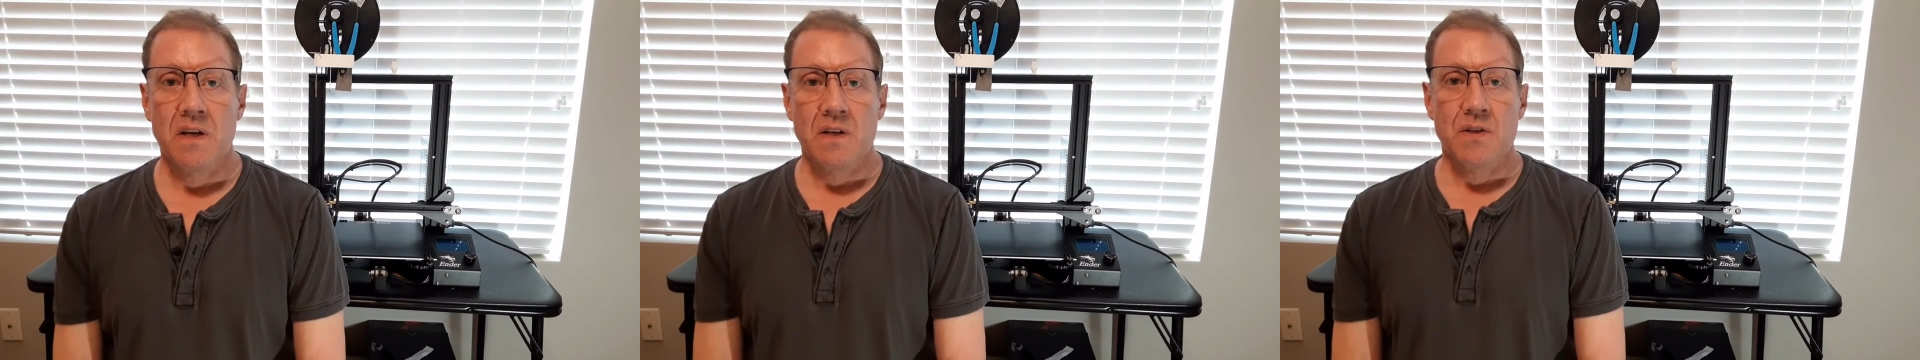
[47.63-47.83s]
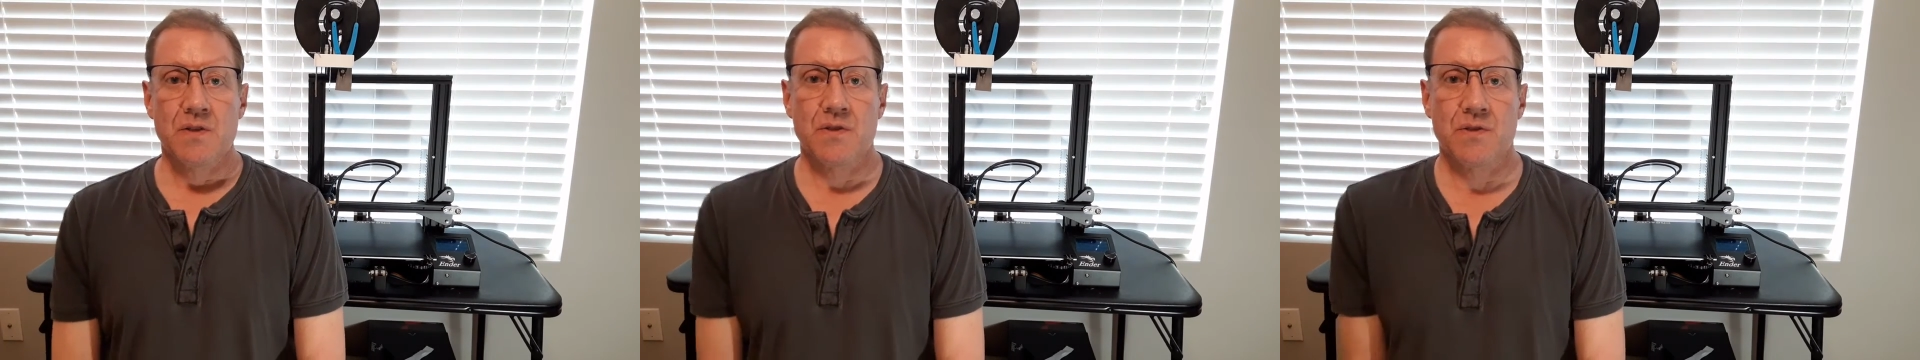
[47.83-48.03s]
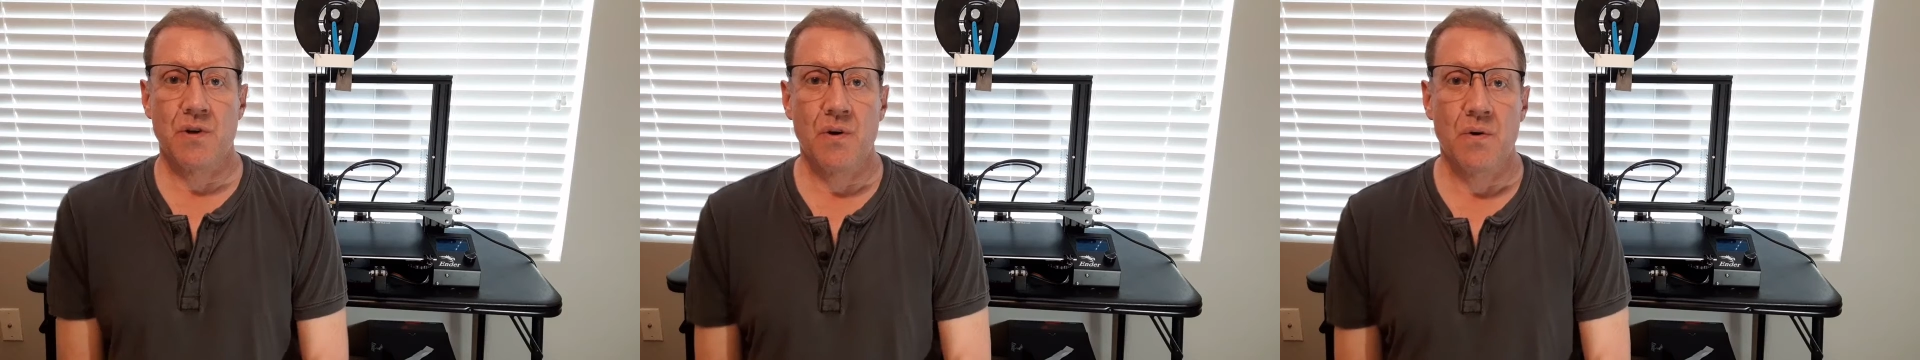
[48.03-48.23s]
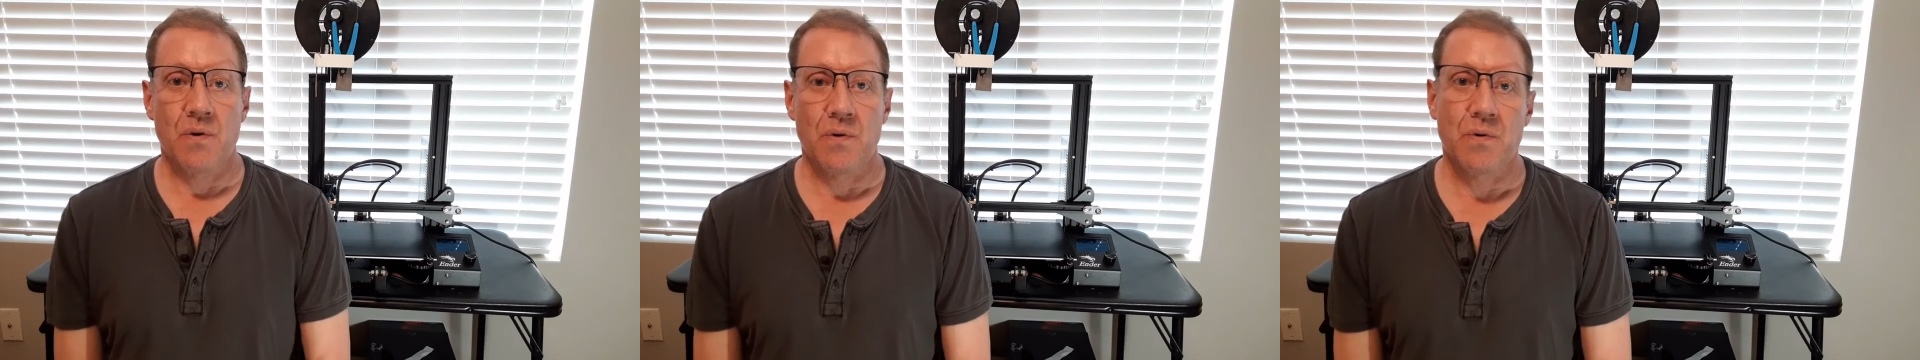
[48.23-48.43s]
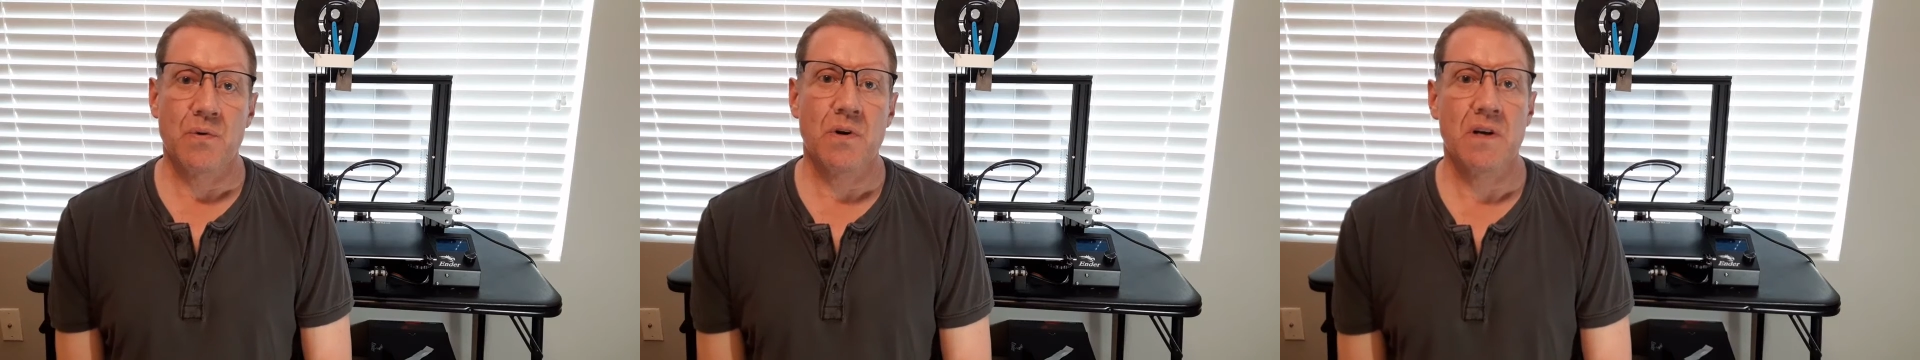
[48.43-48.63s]

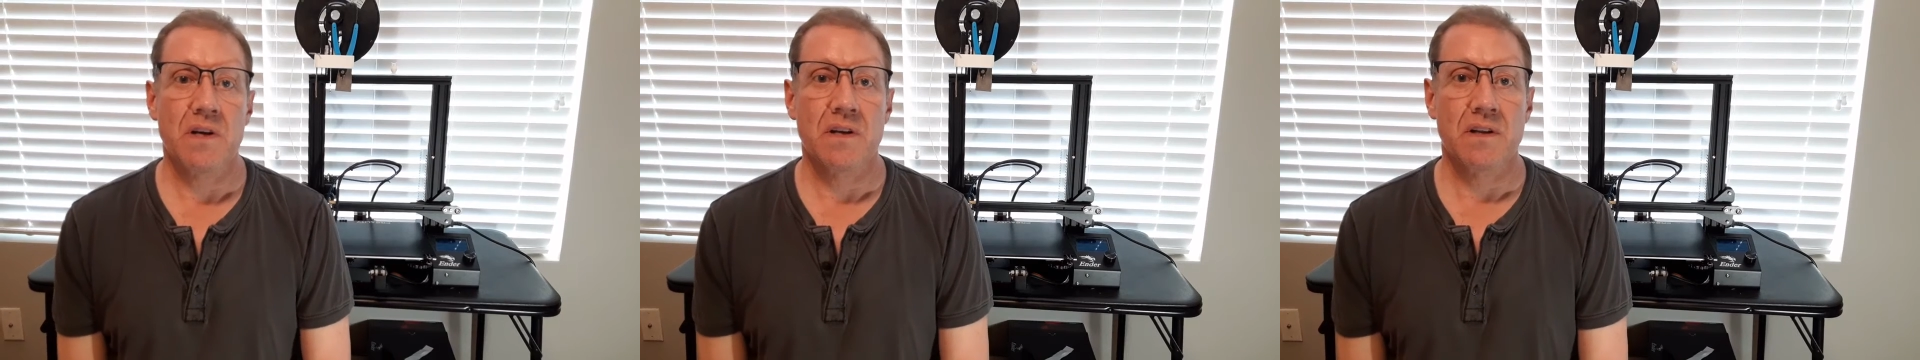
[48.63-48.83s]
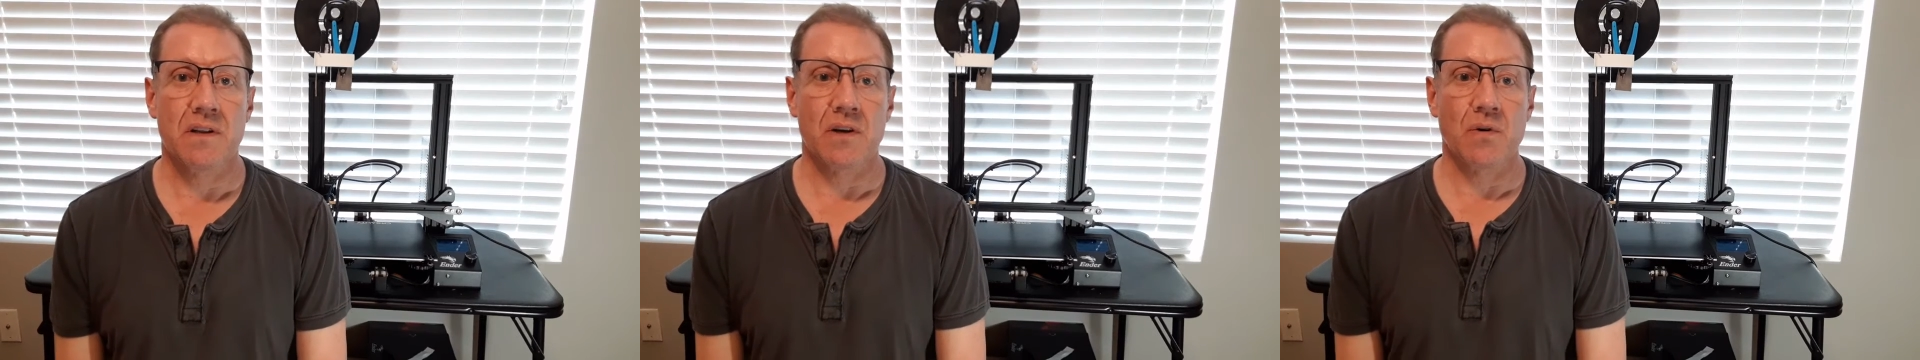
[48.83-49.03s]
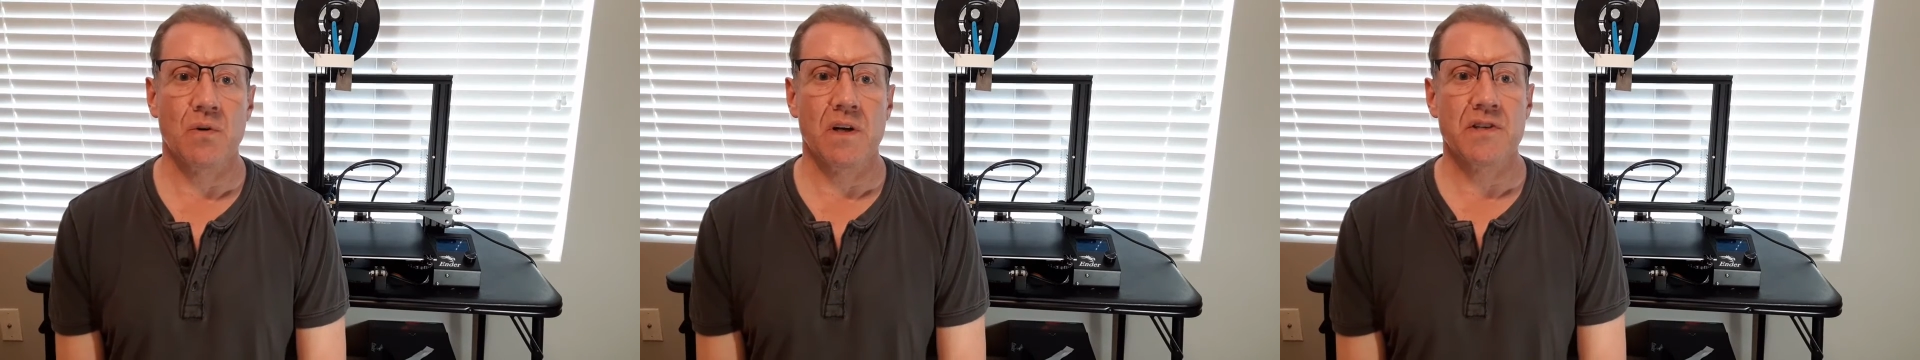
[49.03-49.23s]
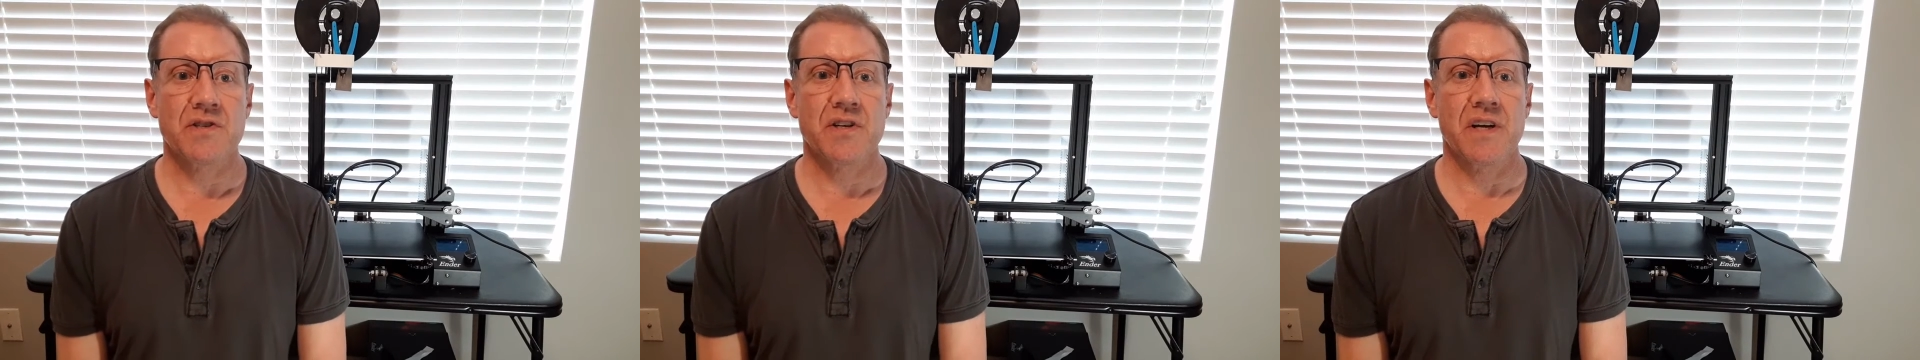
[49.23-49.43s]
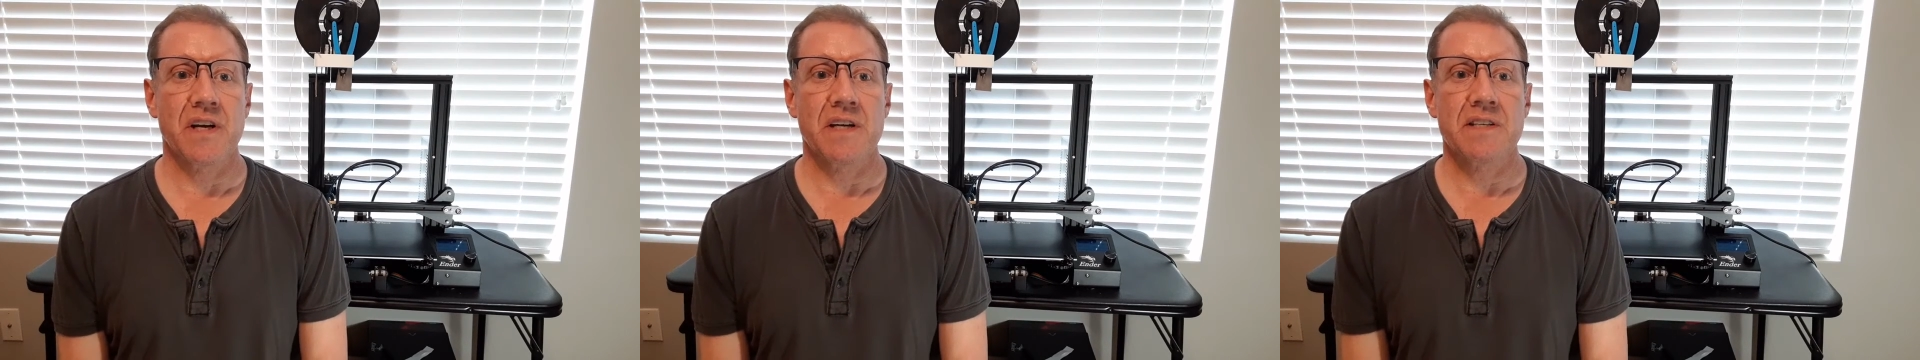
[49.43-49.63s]
So the
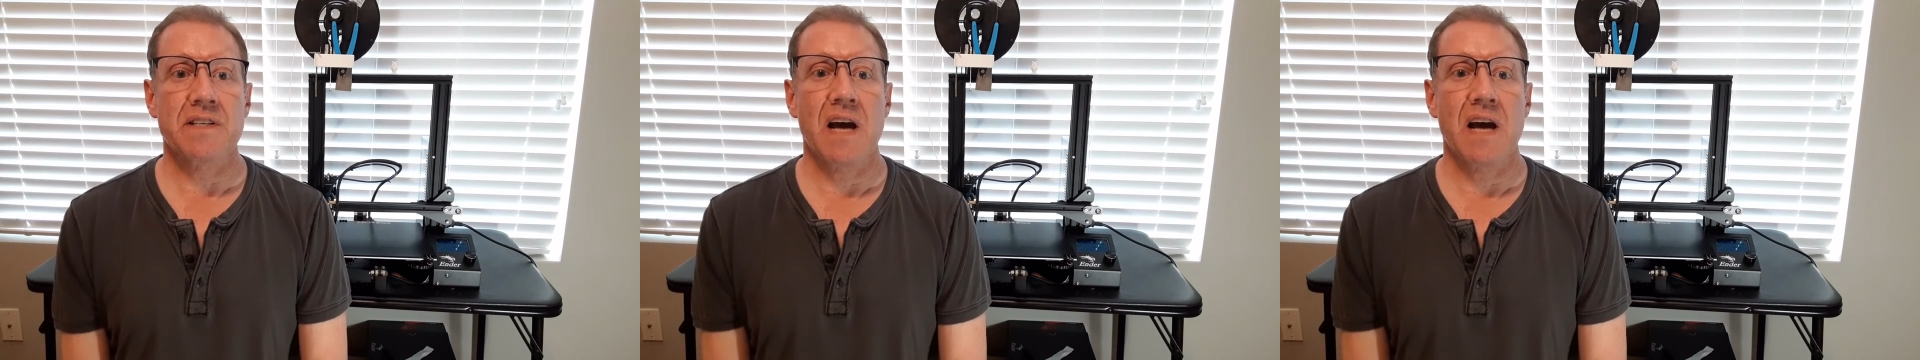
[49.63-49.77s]
question is,